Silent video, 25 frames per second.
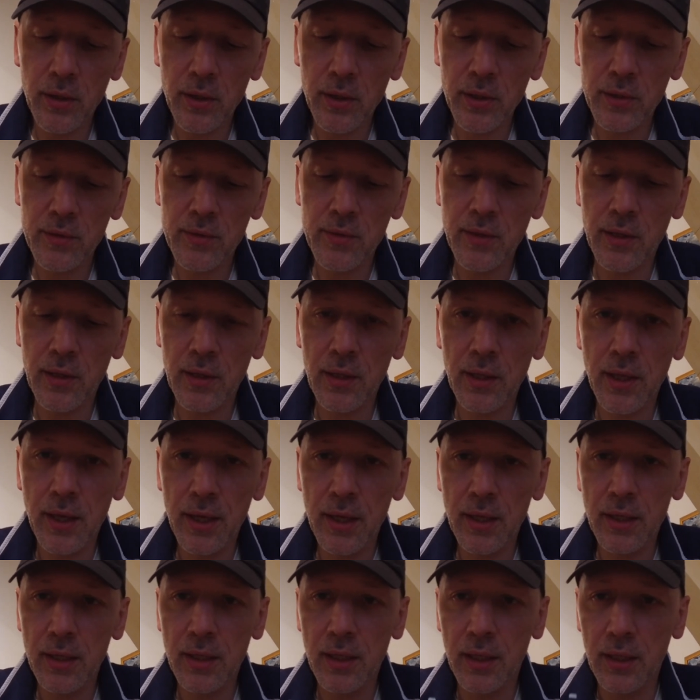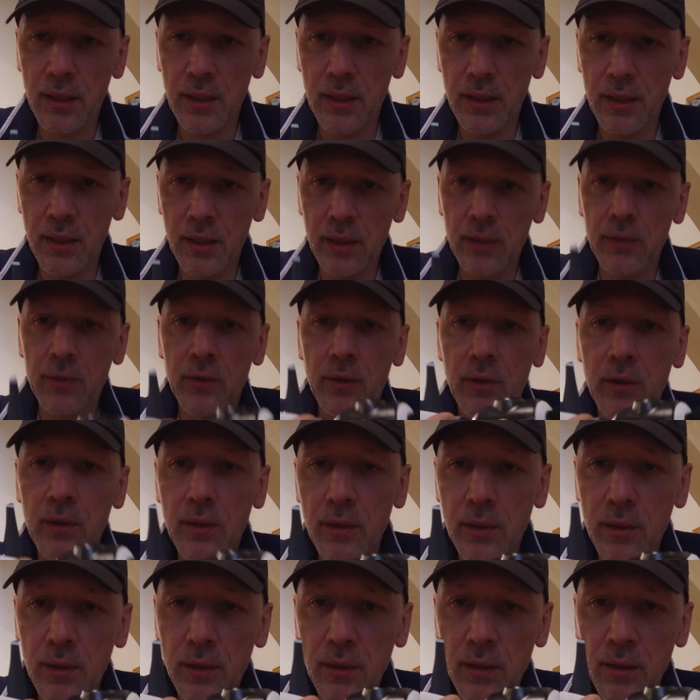is the landing gear.
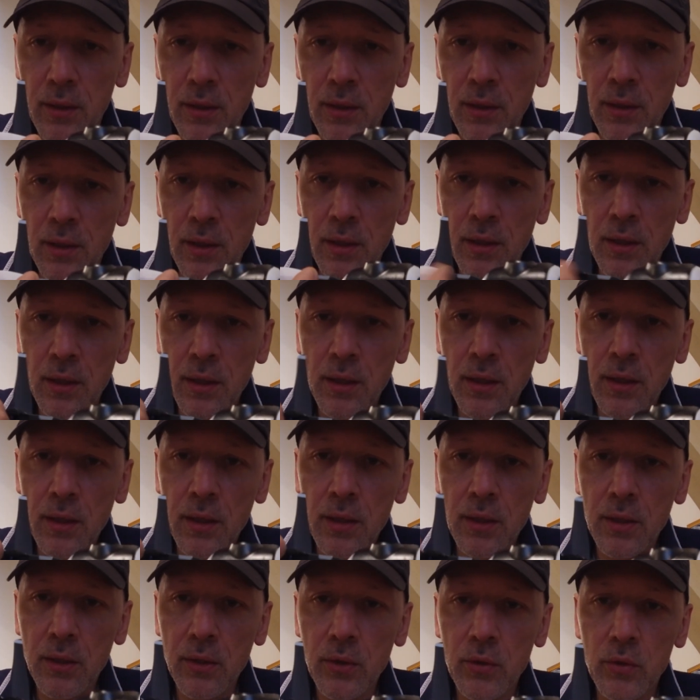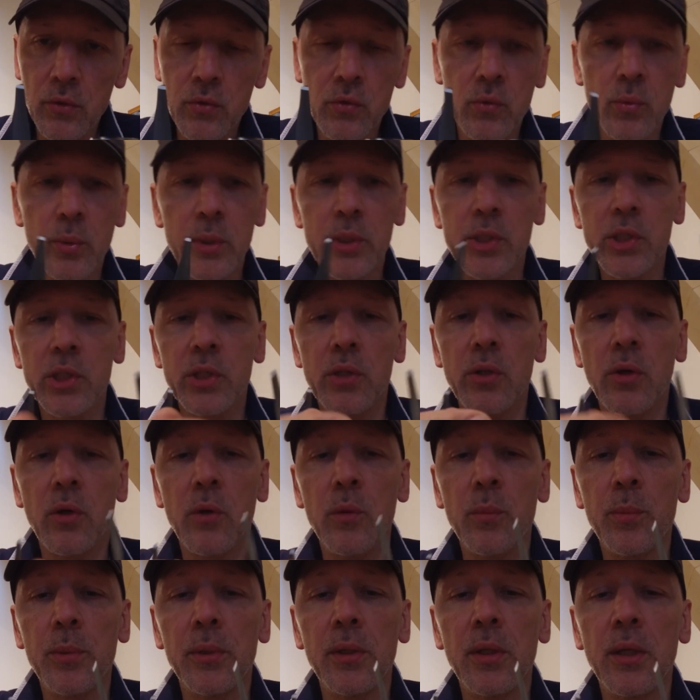You switch it
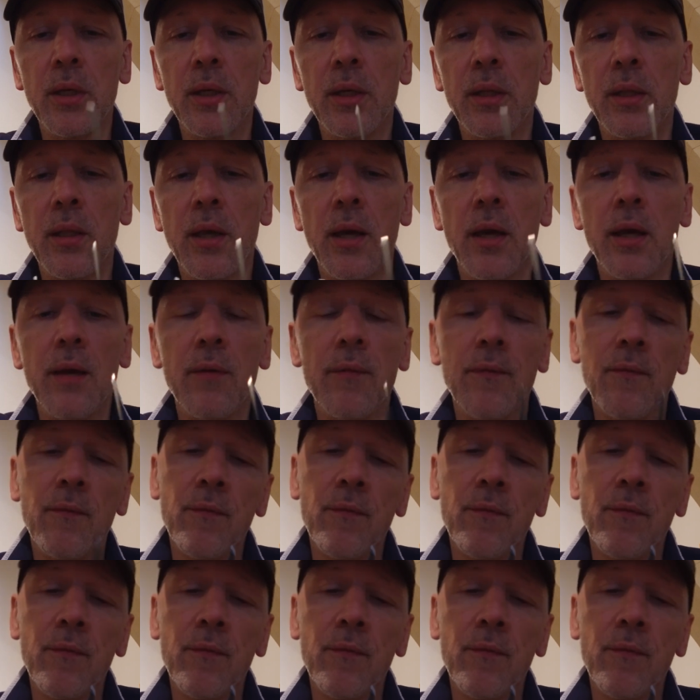open like that.